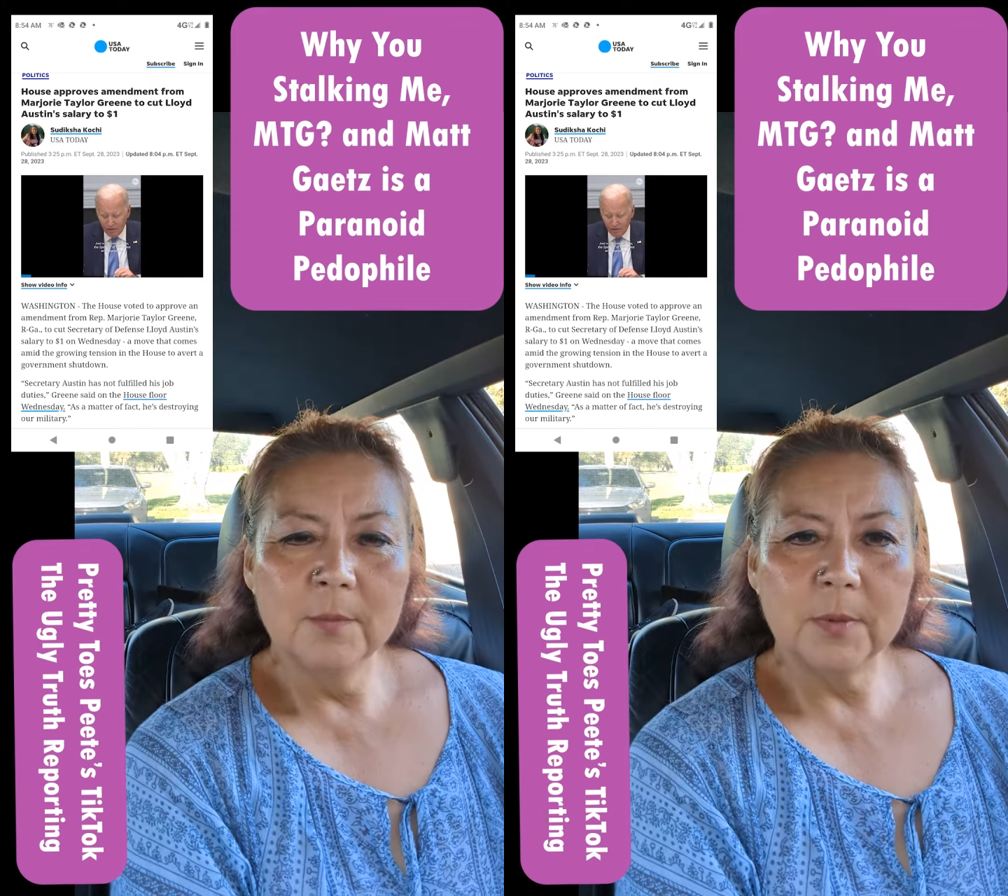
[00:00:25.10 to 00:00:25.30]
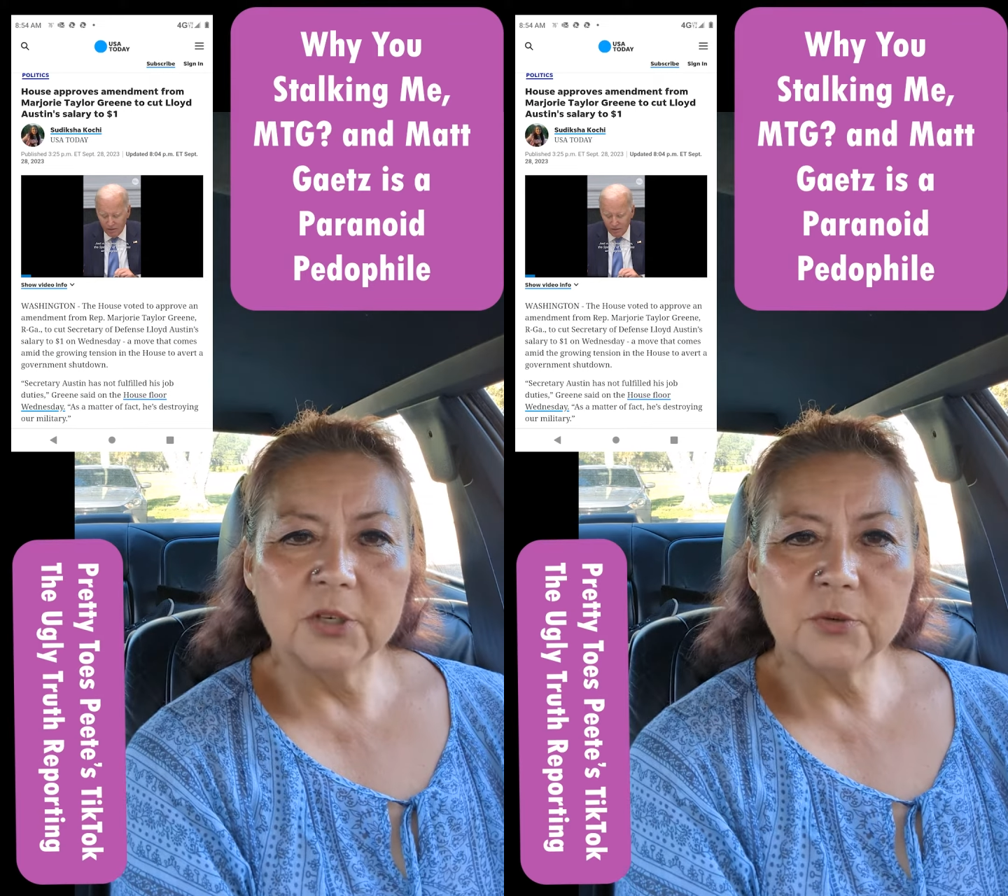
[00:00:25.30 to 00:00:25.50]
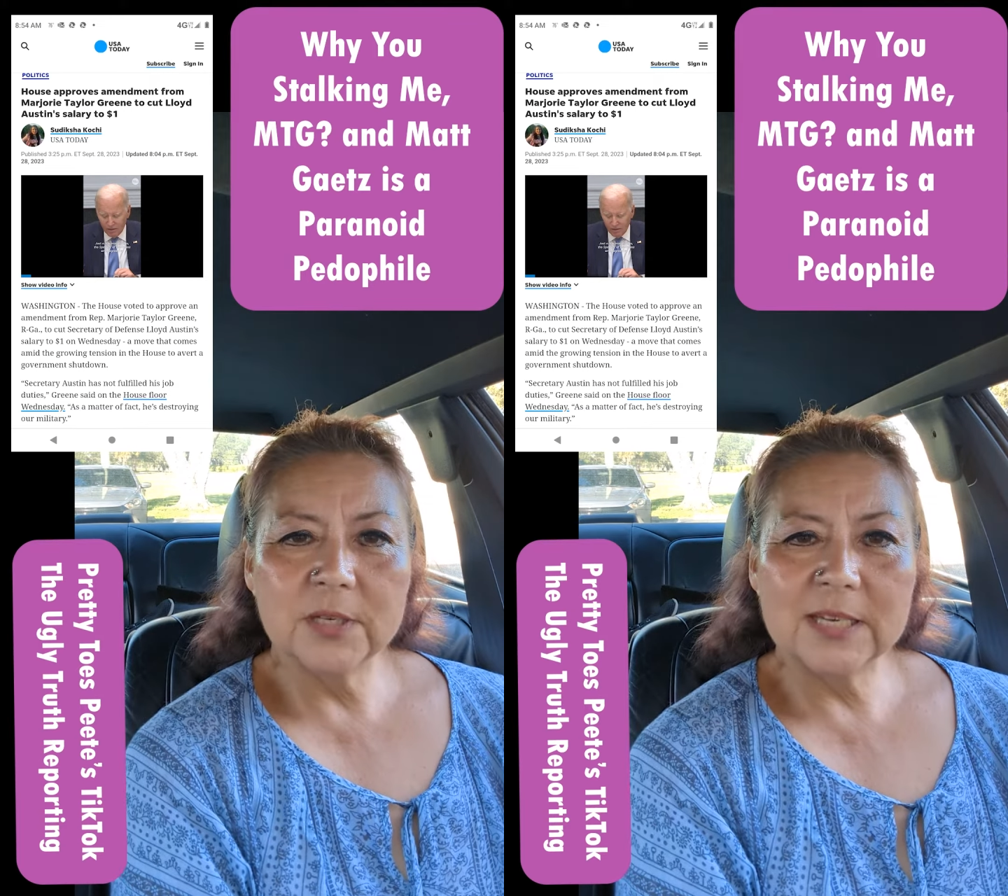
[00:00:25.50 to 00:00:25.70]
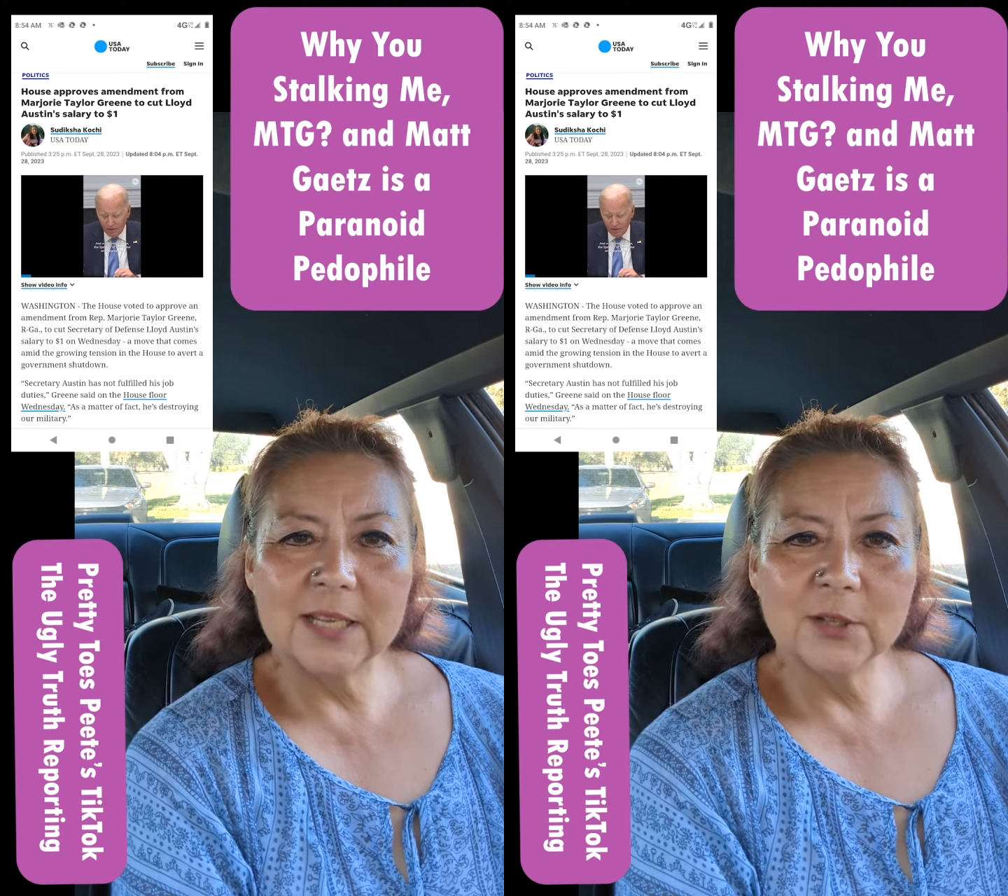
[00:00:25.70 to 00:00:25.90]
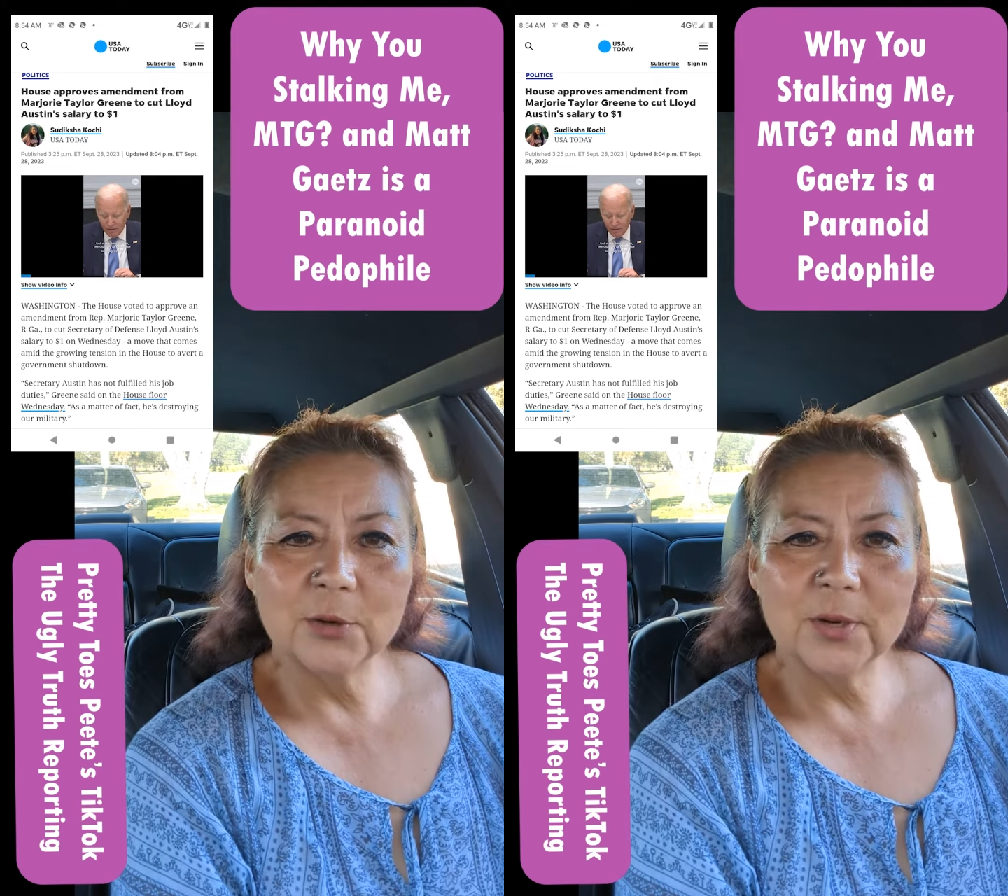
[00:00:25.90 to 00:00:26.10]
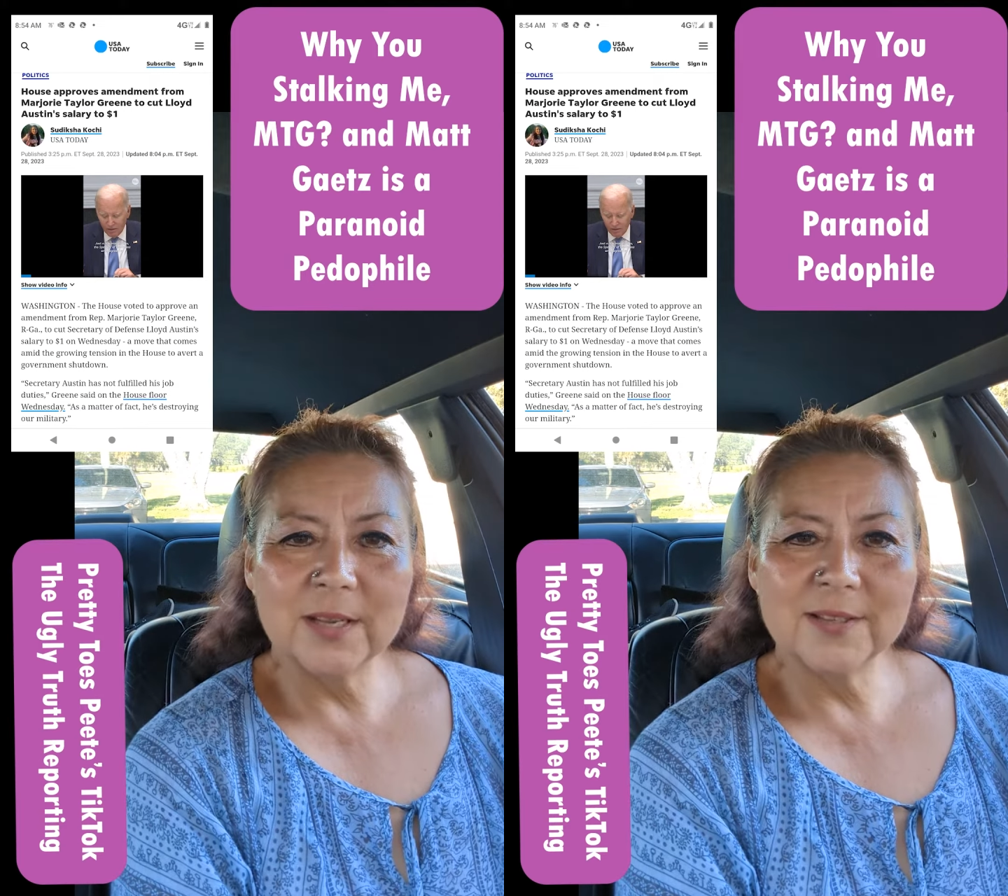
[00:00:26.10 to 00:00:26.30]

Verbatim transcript: Marjorie Taylor Greene